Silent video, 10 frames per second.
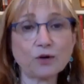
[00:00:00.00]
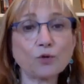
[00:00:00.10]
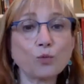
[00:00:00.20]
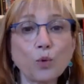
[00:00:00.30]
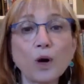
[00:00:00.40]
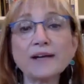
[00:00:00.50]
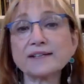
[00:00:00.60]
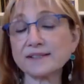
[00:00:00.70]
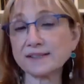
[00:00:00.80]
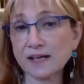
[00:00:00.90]
What
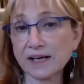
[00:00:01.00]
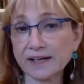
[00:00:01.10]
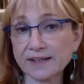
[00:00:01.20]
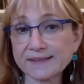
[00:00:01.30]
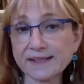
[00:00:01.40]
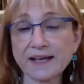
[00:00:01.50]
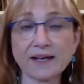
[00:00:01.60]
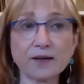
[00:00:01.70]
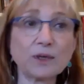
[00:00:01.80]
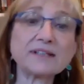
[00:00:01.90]
does Gaia
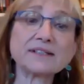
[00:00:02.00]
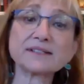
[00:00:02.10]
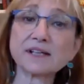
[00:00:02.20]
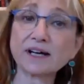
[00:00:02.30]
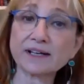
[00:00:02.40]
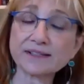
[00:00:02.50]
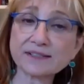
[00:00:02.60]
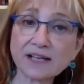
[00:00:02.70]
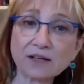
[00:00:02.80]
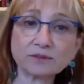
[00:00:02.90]
say? What does Gaia
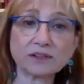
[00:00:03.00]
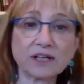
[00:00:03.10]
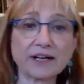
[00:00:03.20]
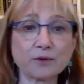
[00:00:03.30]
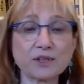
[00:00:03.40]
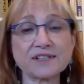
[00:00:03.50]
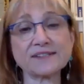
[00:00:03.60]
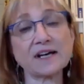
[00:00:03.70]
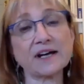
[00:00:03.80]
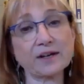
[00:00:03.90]
sound like? What
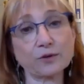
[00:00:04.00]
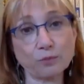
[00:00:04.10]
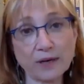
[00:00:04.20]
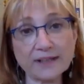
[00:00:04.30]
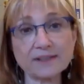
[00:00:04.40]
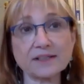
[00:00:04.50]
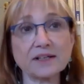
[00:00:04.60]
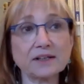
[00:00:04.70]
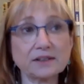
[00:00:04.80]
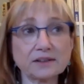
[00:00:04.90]
does Gaia write
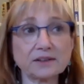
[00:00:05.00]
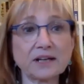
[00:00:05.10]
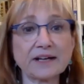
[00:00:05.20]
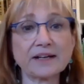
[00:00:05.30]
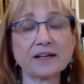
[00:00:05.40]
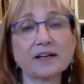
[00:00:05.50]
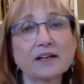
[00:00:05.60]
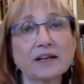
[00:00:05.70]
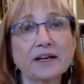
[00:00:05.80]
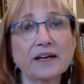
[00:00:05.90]
like?
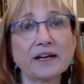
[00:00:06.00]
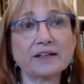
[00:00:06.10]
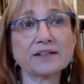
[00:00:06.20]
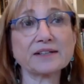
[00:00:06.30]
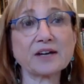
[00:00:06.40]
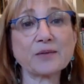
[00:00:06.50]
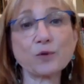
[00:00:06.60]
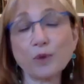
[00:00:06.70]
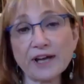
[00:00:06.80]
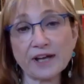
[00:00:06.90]
And the
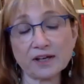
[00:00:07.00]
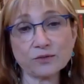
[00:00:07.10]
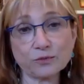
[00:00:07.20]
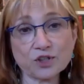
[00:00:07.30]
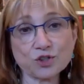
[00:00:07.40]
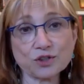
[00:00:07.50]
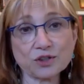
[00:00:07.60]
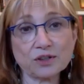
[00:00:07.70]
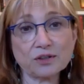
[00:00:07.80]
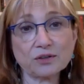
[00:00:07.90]
way in which
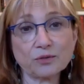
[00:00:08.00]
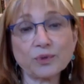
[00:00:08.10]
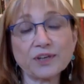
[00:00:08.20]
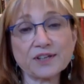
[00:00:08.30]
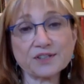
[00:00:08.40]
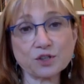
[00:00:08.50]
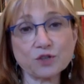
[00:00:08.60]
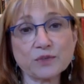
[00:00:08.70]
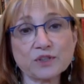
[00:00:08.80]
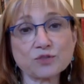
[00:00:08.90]
we as
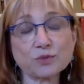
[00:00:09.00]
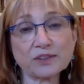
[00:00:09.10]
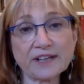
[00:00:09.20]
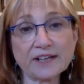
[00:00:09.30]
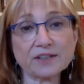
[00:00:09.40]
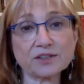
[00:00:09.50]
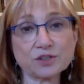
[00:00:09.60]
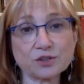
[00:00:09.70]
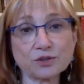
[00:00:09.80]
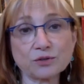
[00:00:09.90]
humans related
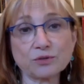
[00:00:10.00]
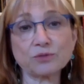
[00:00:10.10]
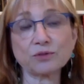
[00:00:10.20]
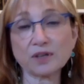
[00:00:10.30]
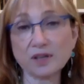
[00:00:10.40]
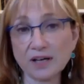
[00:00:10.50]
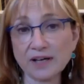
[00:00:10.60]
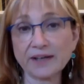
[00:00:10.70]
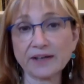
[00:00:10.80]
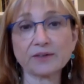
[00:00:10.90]
to
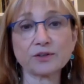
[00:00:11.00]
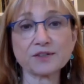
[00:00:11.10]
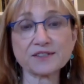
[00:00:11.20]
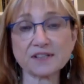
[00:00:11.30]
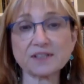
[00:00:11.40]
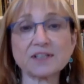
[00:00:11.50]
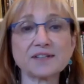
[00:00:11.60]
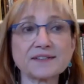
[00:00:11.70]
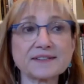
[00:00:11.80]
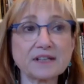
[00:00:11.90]
Gaia or its
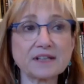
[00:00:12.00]
sentience,